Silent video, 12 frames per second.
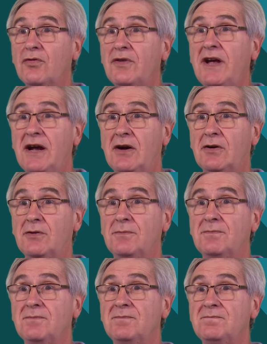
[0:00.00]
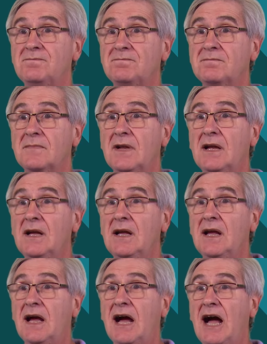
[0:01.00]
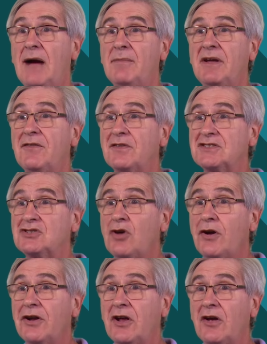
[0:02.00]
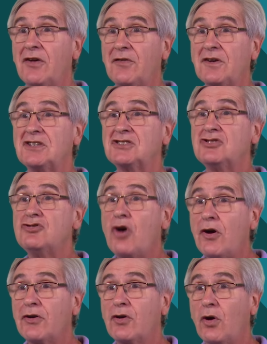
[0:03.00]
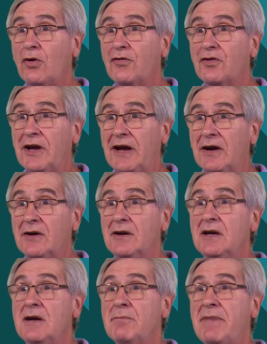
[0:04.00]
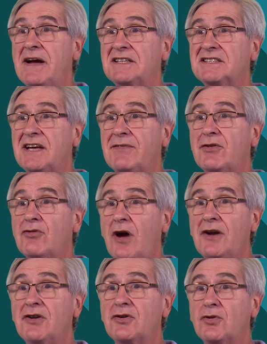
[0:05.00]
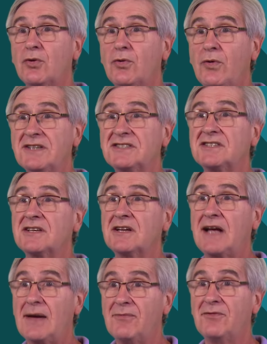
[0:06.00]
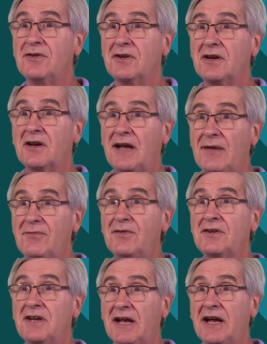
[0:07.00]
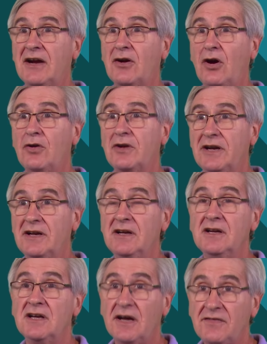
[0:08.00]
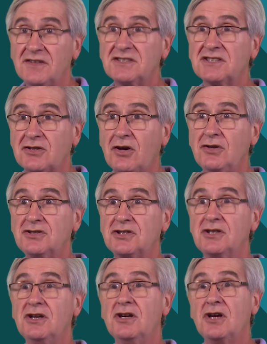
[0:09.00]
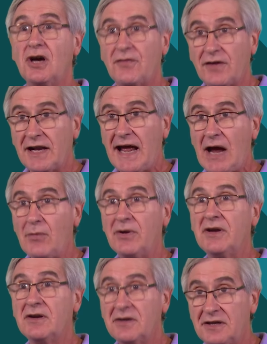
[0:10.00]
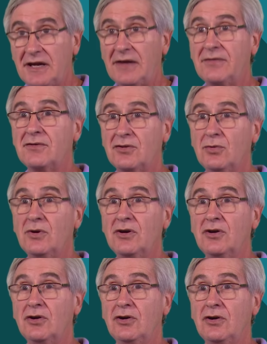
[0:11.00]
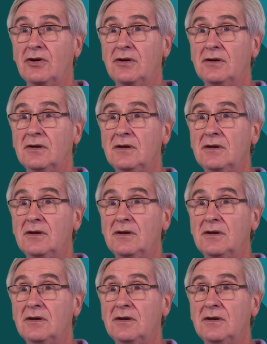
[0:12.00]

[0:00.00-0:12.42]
of care. And if it is not a goal of care, patients have a right to request comfort care only. And this is the notion of allowing death to occur.